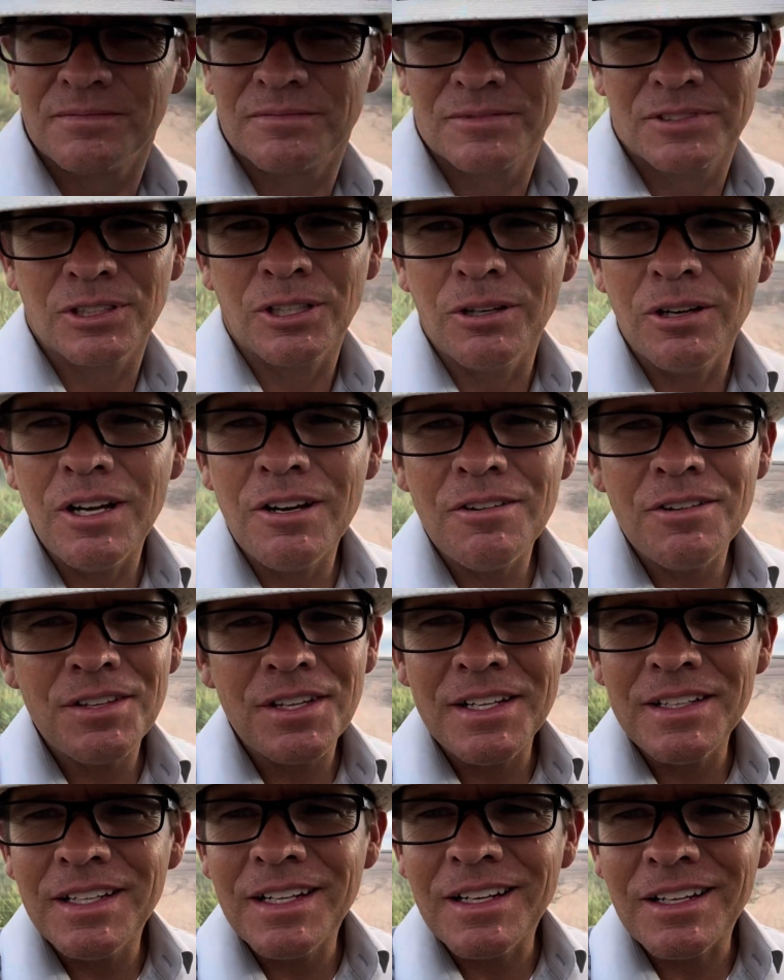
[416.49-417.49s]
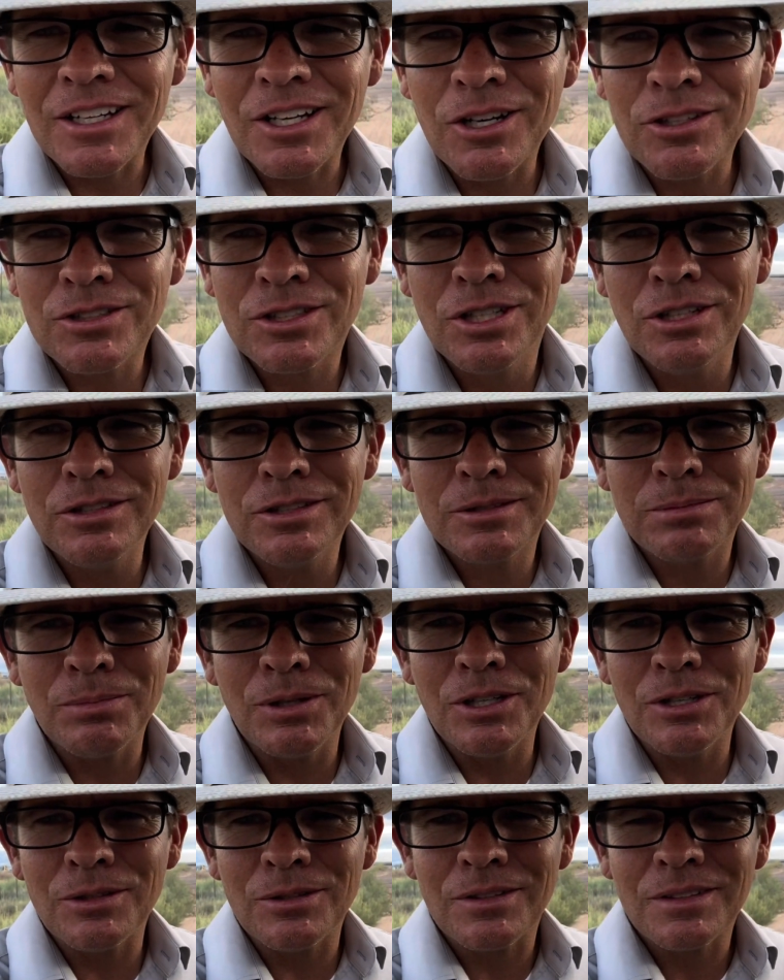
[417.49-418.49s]
So everything didn't go too
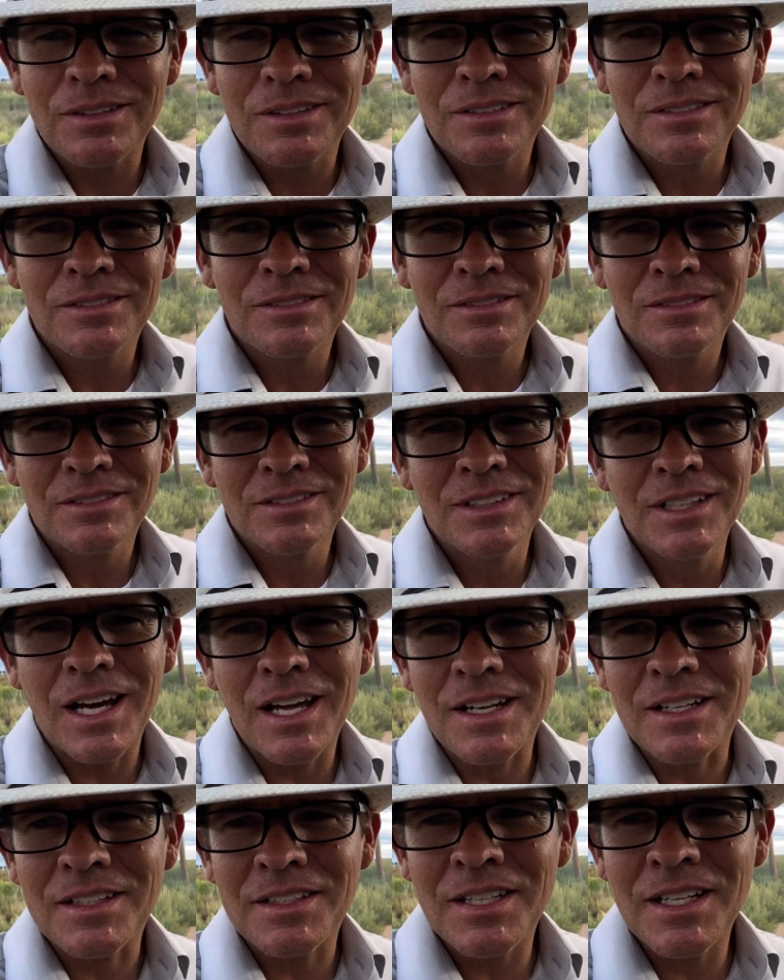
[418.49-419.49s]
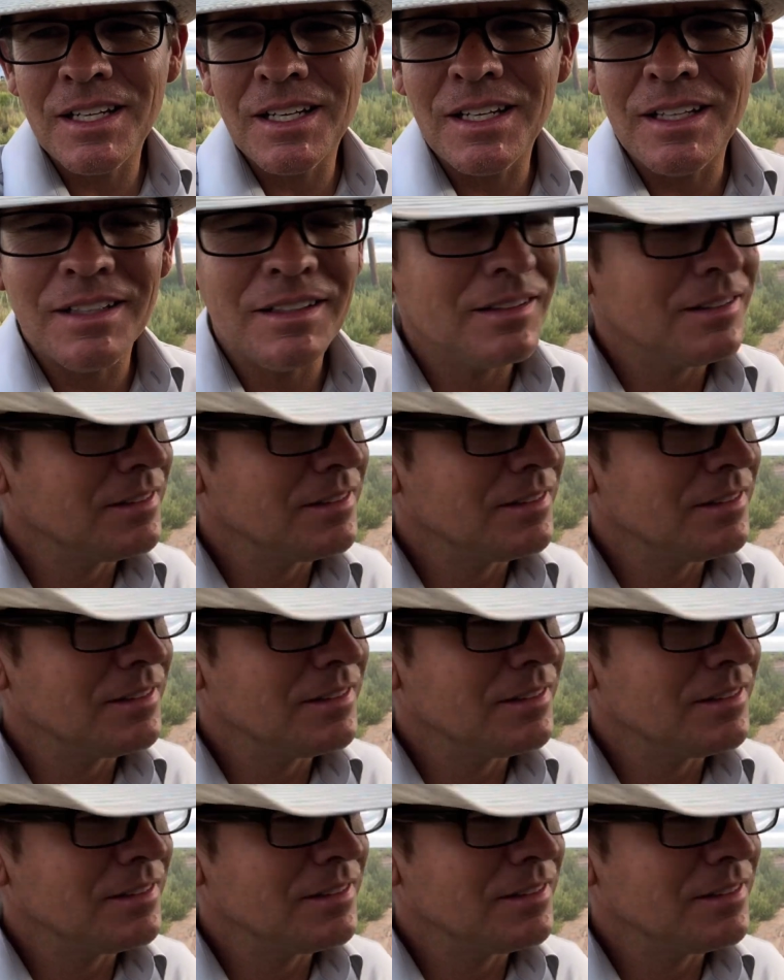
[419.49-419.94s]
smooth. Got a ticket